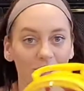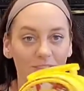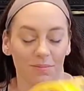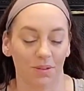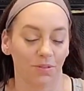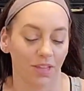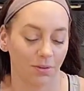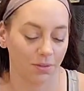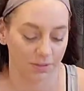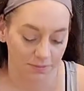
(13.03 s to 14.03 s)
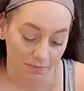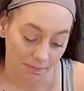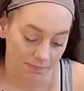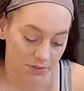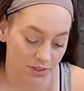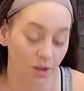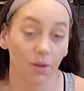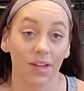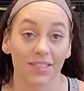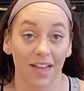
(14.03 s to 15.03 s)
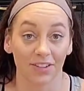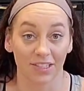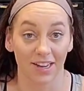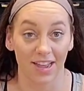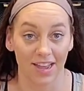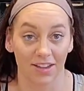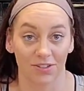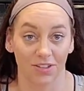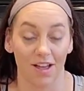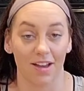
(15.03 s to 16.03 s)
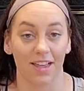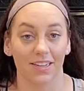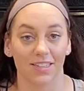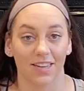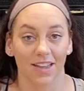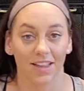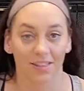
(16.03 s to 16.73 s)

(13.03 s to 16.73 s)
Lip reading: to show you something really cool. So it's actually got a handle on it.